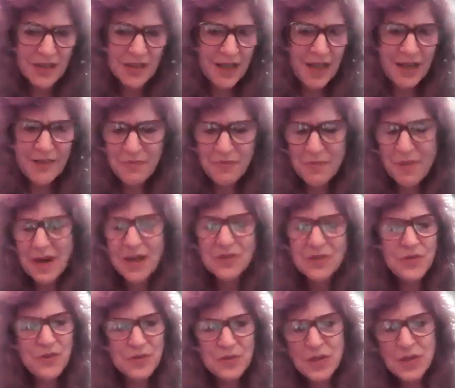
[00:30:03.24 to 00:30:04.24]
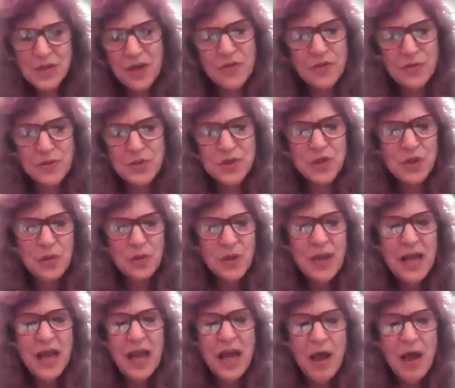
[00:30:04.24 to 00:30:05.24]
Good Life model. There's others. So
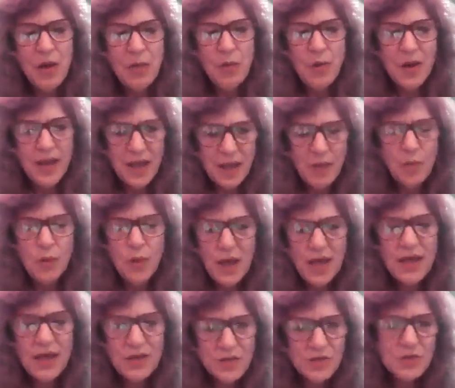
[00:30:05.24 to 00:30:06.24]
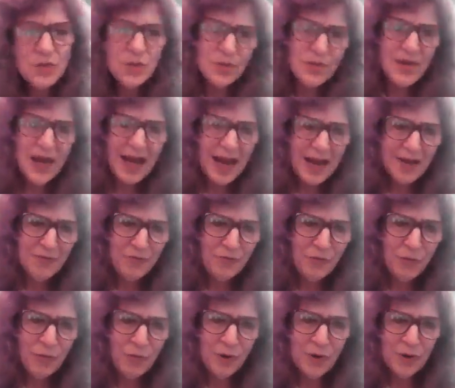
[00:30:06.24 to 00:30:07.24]
we can do that
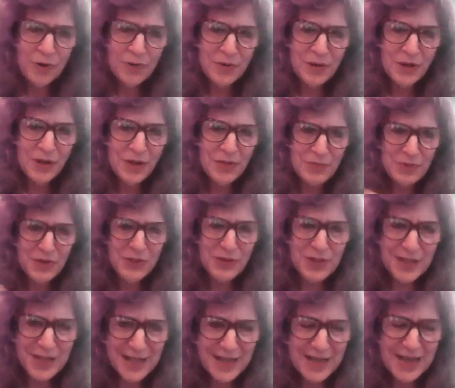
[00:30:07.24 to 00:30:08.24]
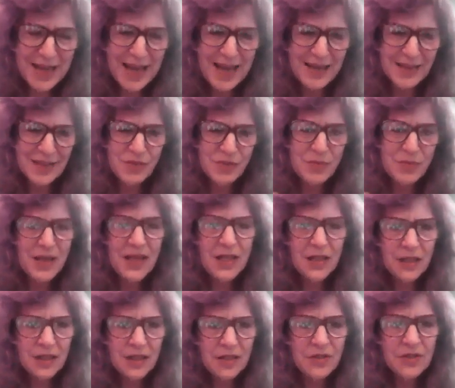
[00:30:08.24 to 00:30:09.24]
for the community and it'll be
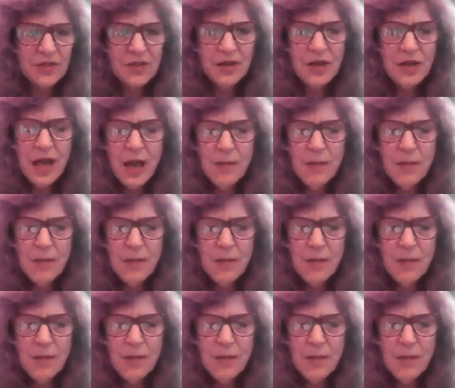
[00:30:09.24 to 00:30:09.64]
clear.